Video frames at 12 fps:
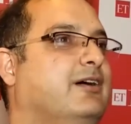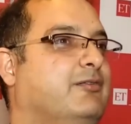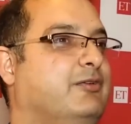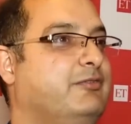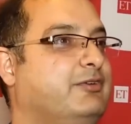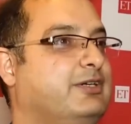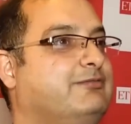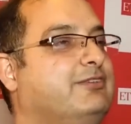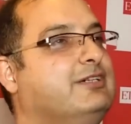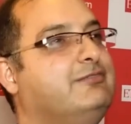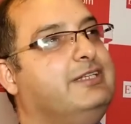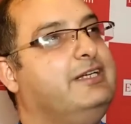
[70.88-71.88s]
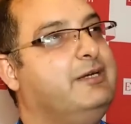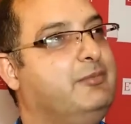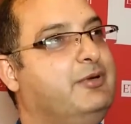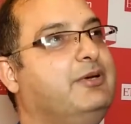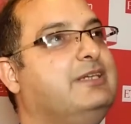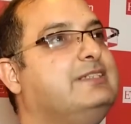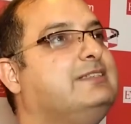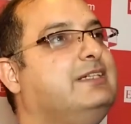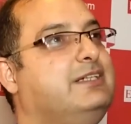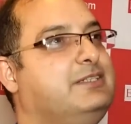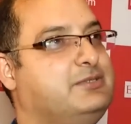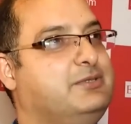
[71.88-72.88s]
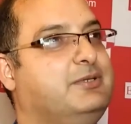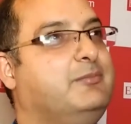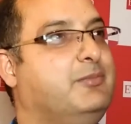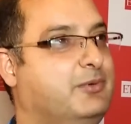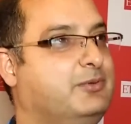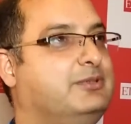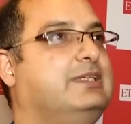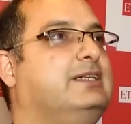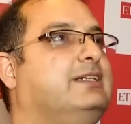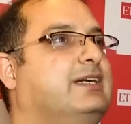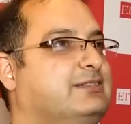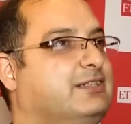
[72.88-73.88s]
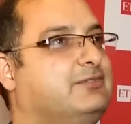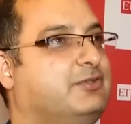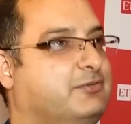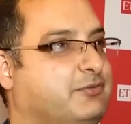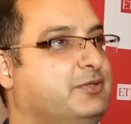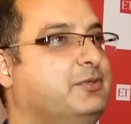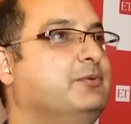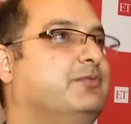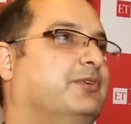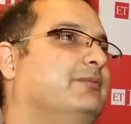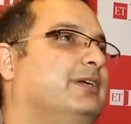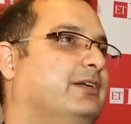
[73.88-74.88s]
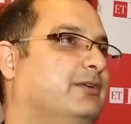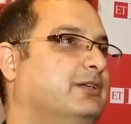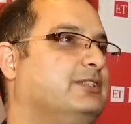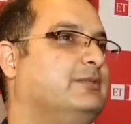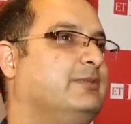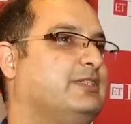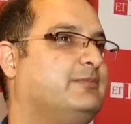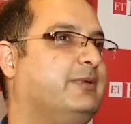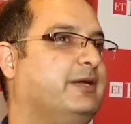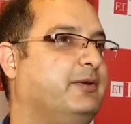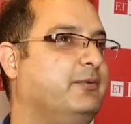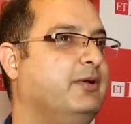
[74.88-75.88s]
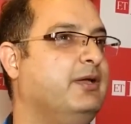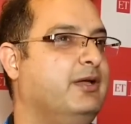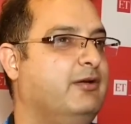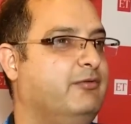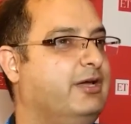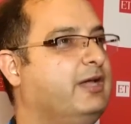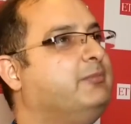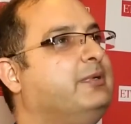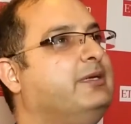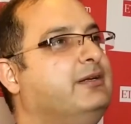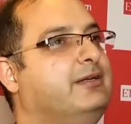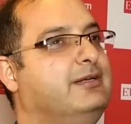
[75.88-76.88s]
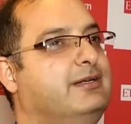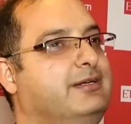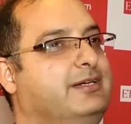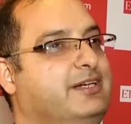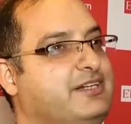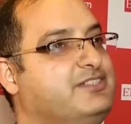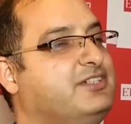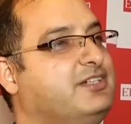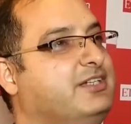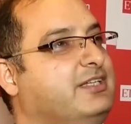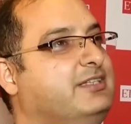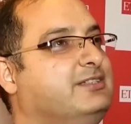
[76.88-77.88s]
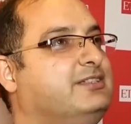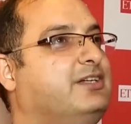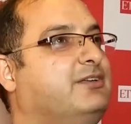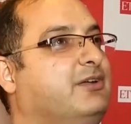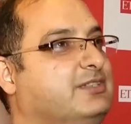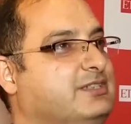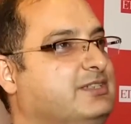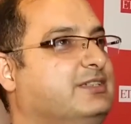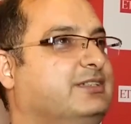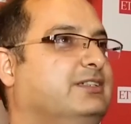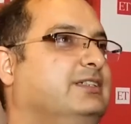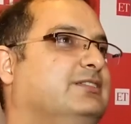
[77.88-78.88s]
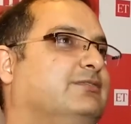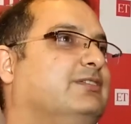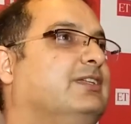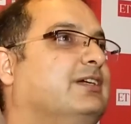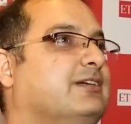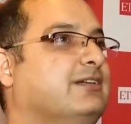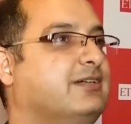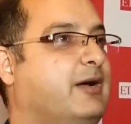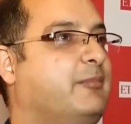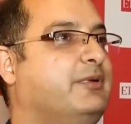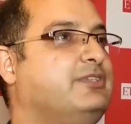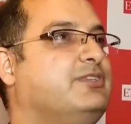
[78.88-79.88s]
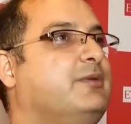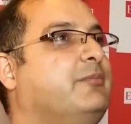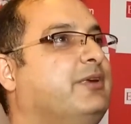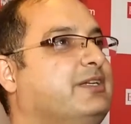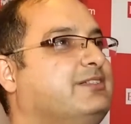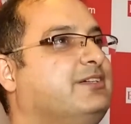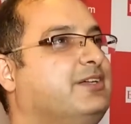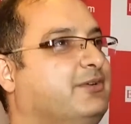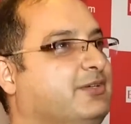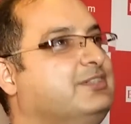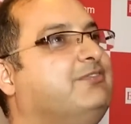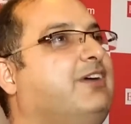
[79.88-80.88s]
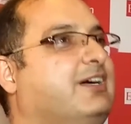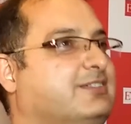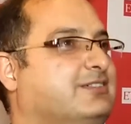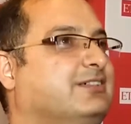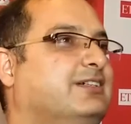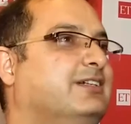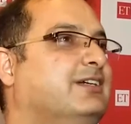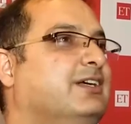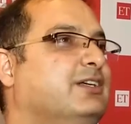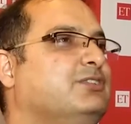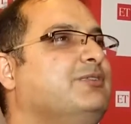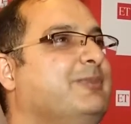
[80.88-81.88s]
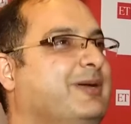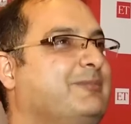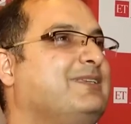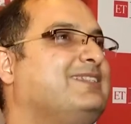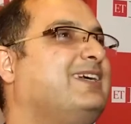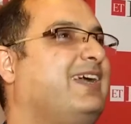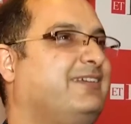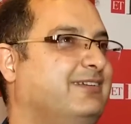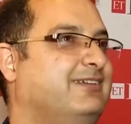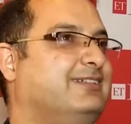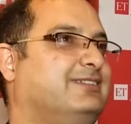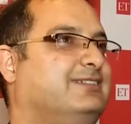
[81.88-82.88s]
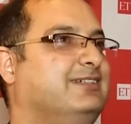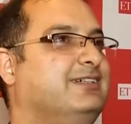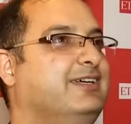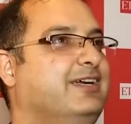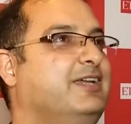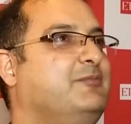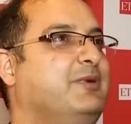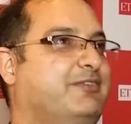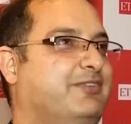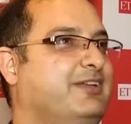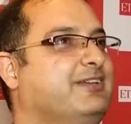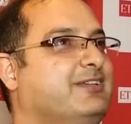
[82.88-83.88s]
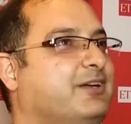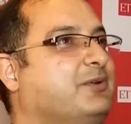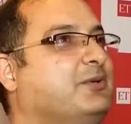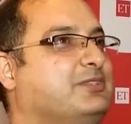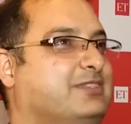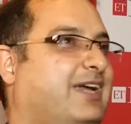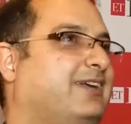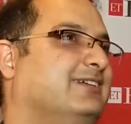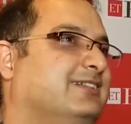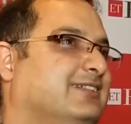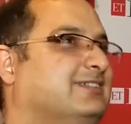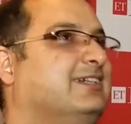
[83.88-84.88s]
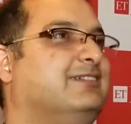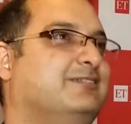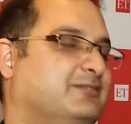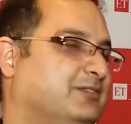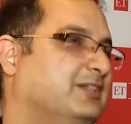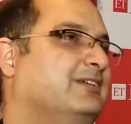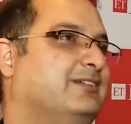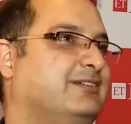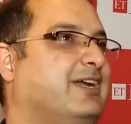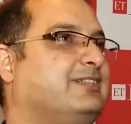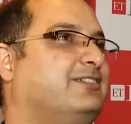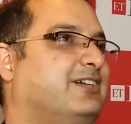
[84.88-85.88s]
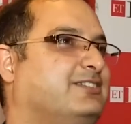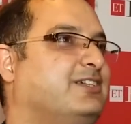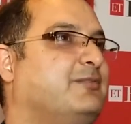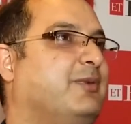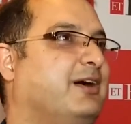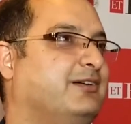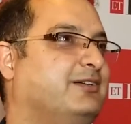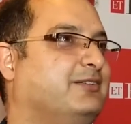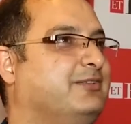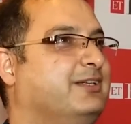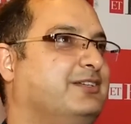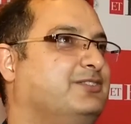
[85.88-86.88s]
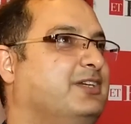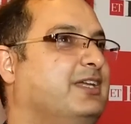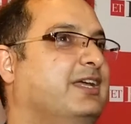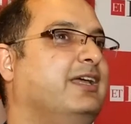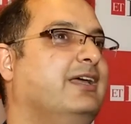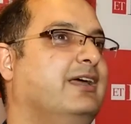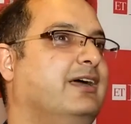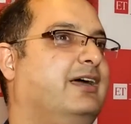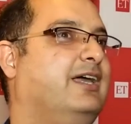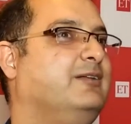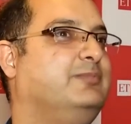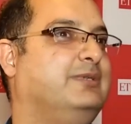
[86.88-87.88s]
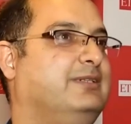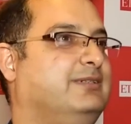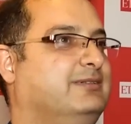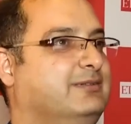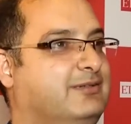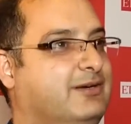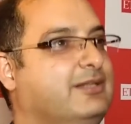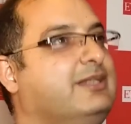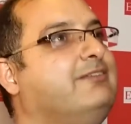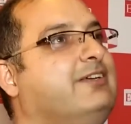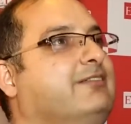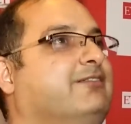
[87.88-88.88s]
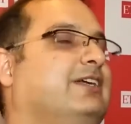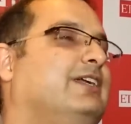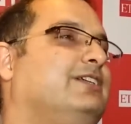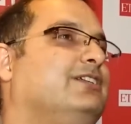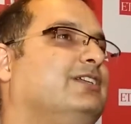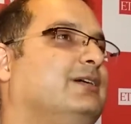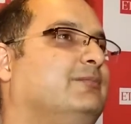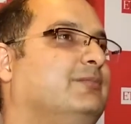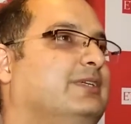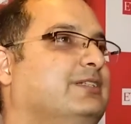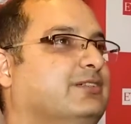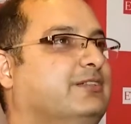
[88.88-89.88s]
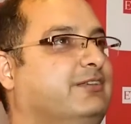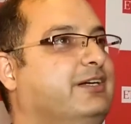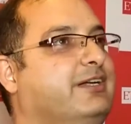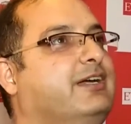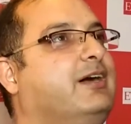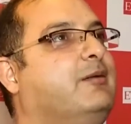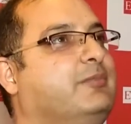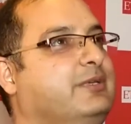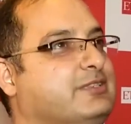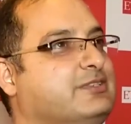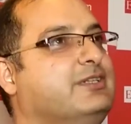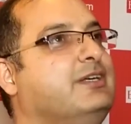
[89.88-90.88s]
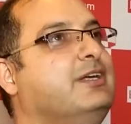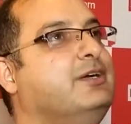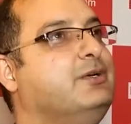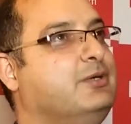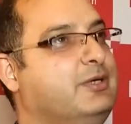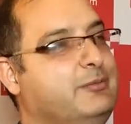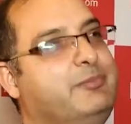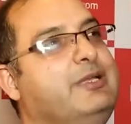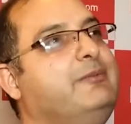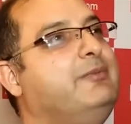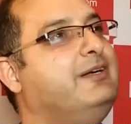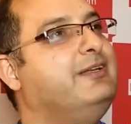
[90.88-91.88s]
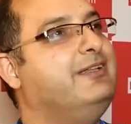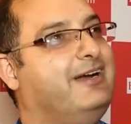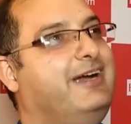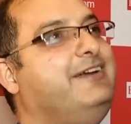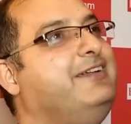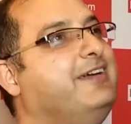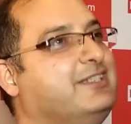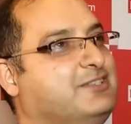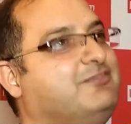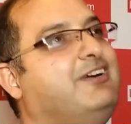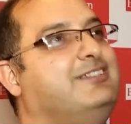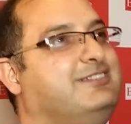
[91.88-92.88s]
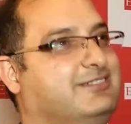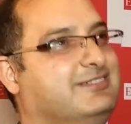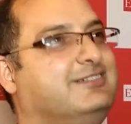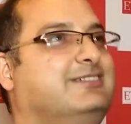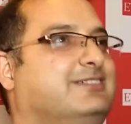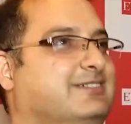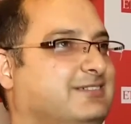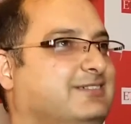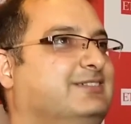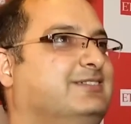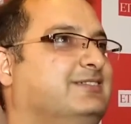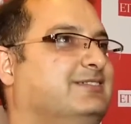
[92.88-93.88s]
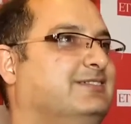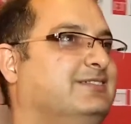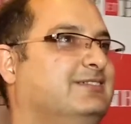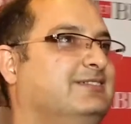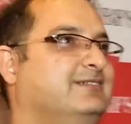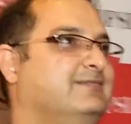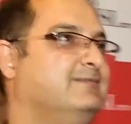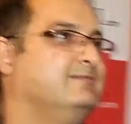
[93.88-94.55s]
we work with AWS and Azure both, and that's what we do from the technology perspective. We help in data journeys, technology journeys for the companies to embrace the technology faster. So we become as a catalyst in between in the growth cycles, and we, as a trusted partner, we can actually help uh, all the fin financial companies or the fintech companies to implement their ideas faster. Okay. And uh, what